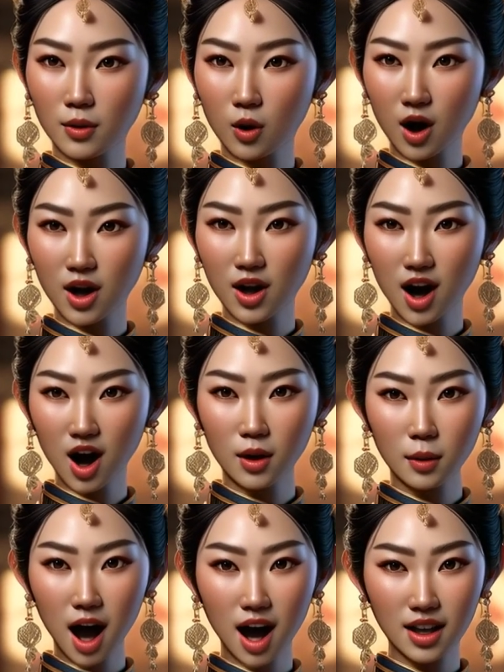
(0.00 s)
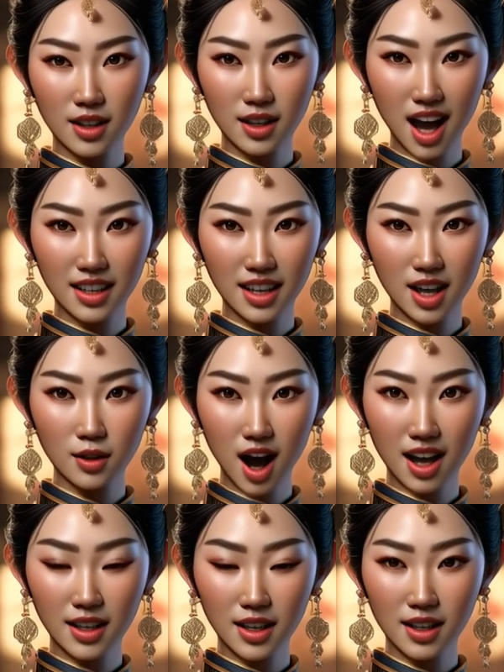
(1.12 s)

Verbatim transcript: Royal Han Palace has an advanced